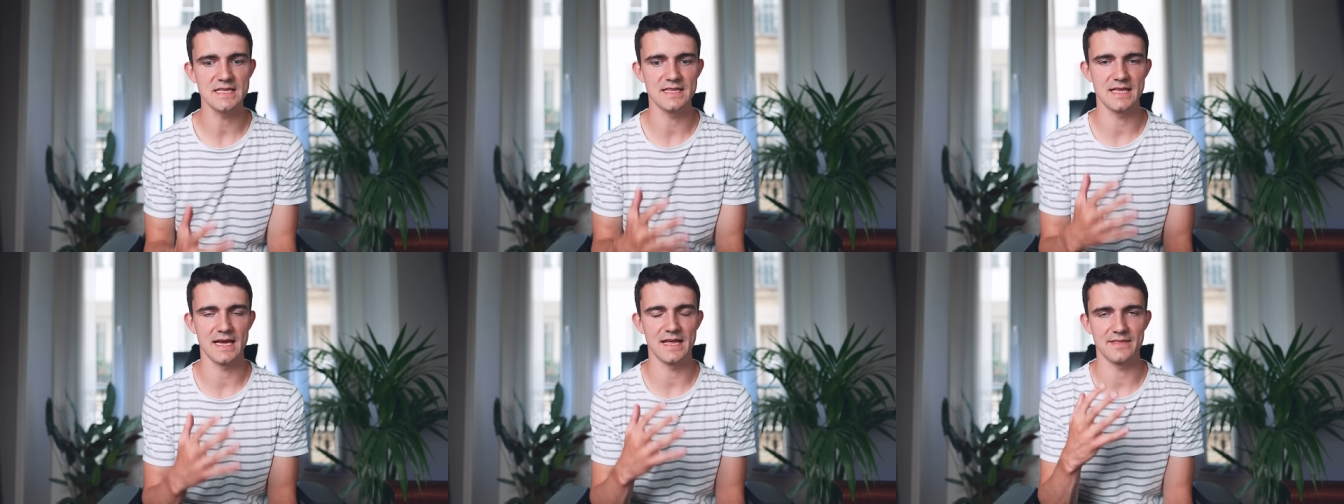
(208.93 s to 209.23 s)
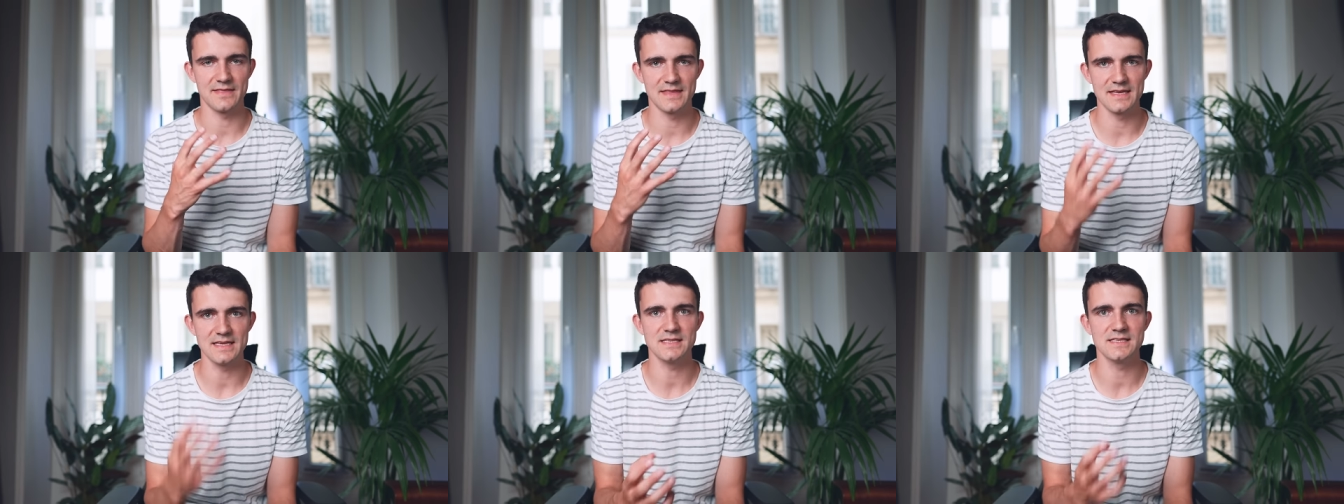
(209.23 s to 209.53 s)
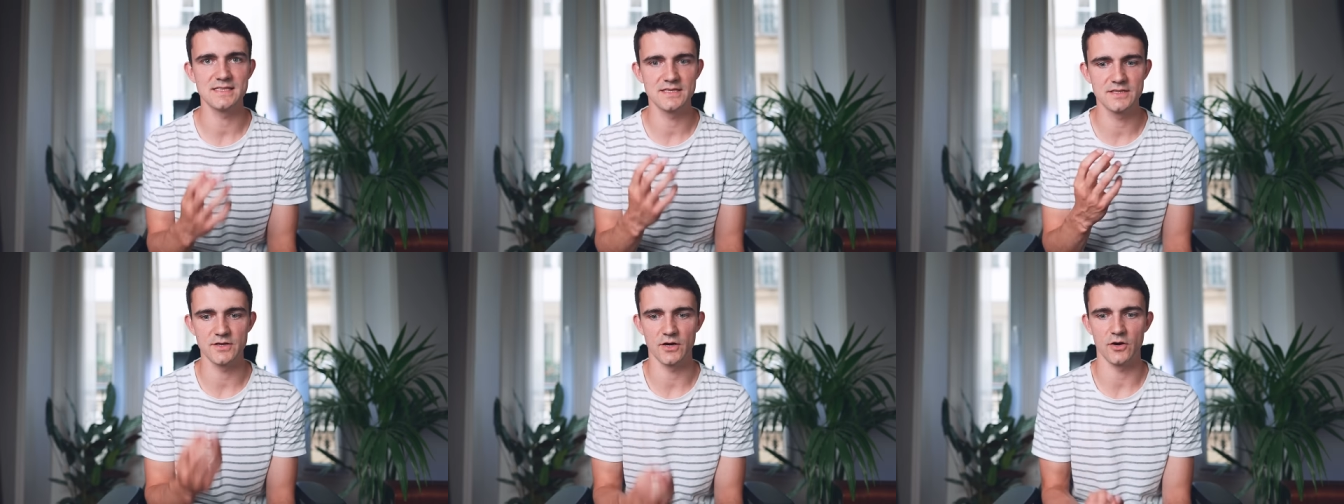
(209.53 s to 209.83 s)
that
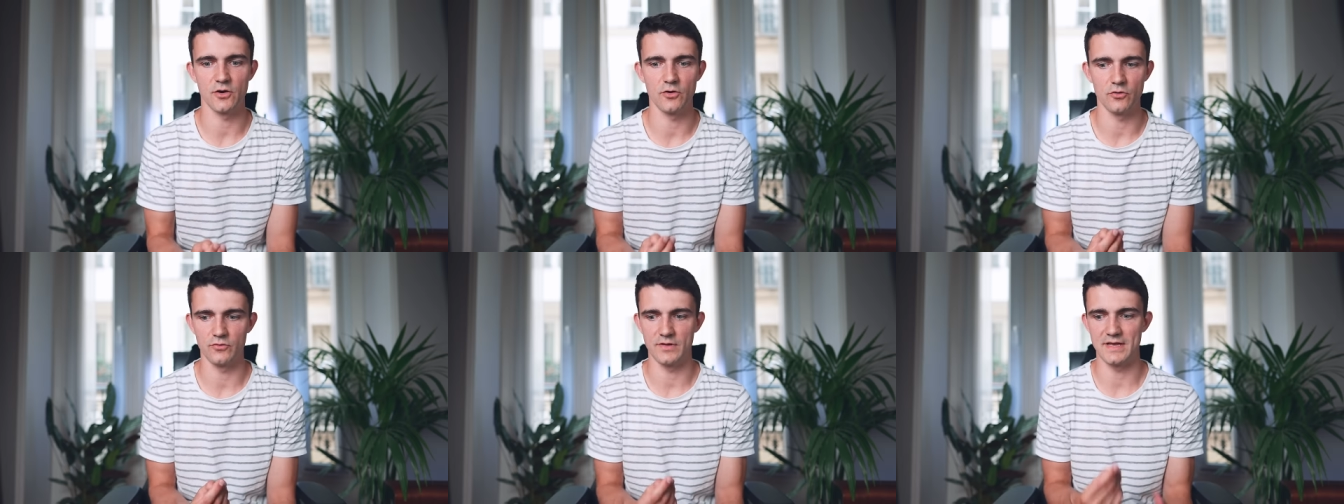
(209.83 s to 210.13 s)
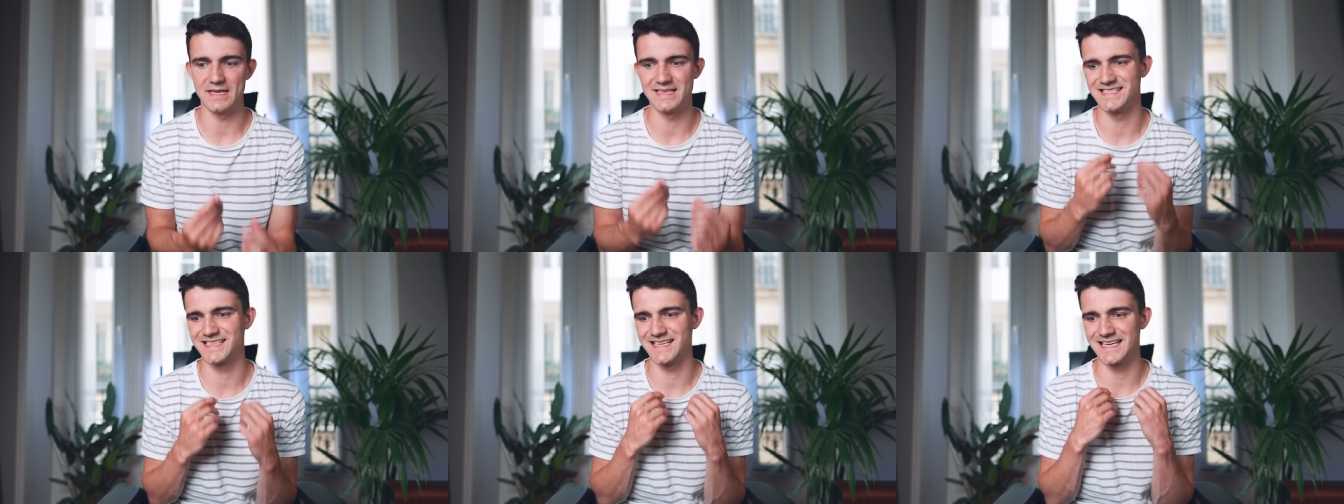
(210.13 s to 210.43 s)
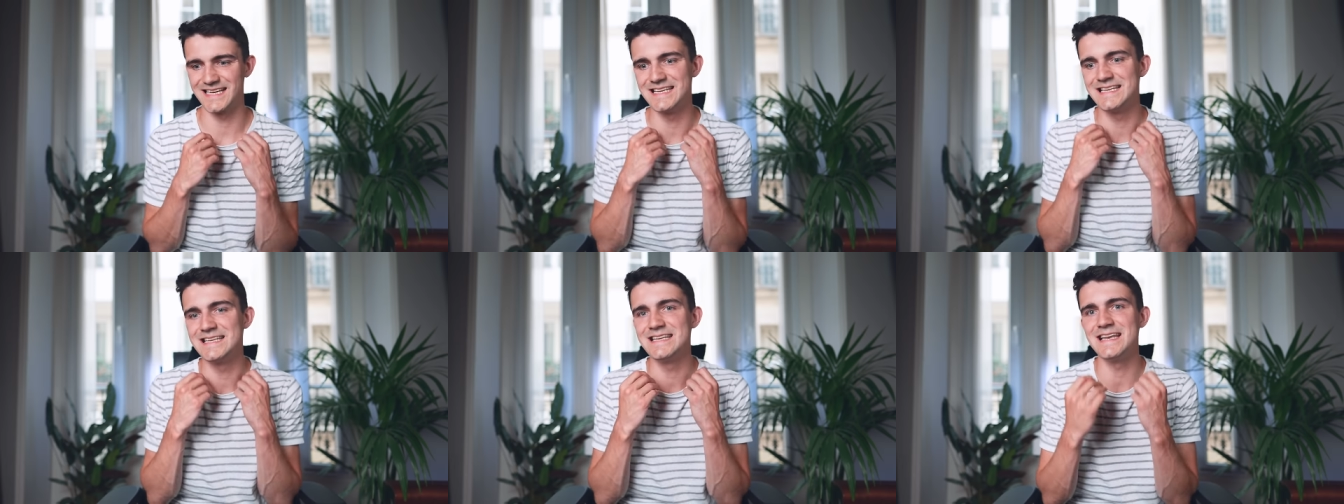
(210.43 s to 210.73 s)
this goal is
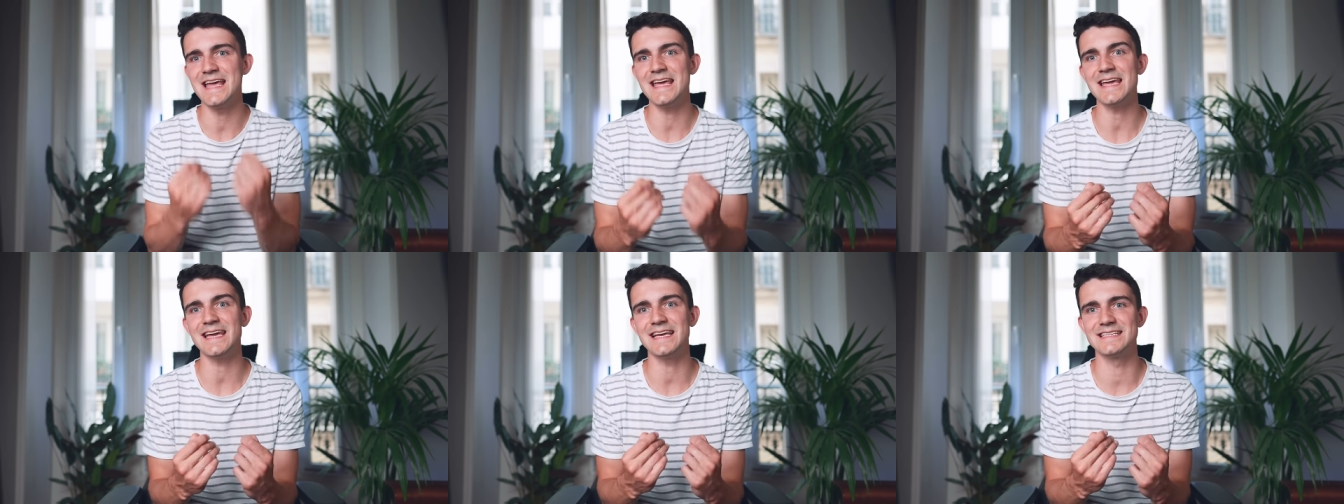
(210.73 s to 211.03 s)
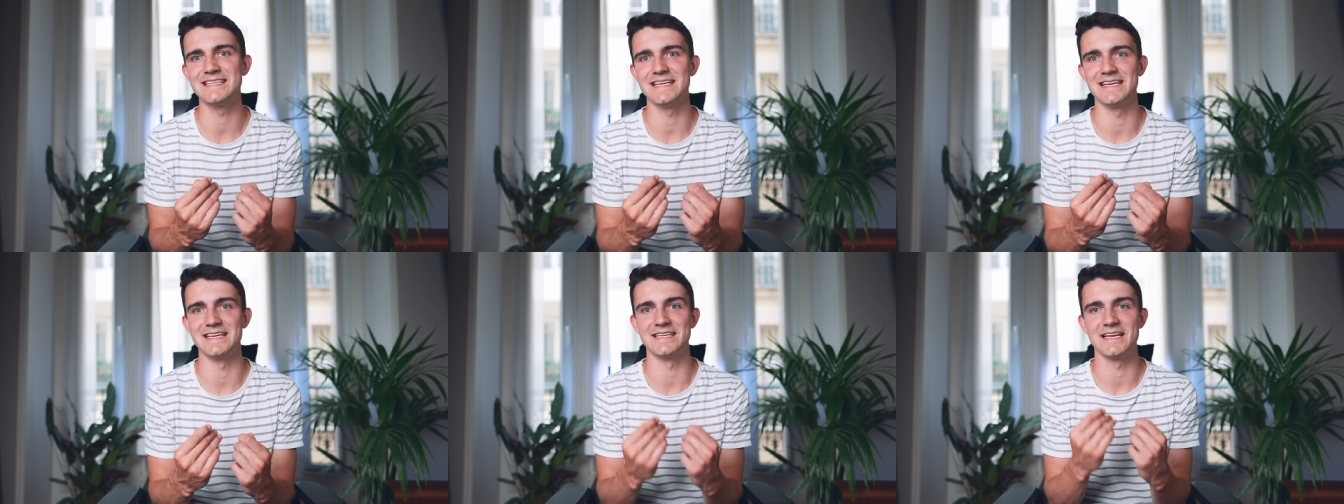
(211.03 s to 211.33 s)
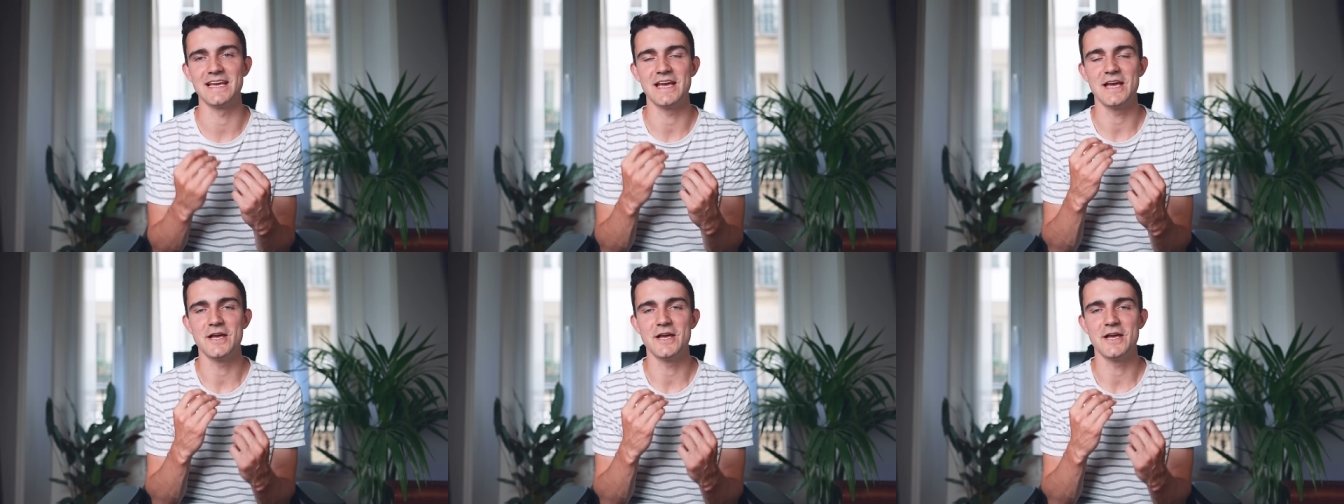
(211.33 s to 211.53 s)
connected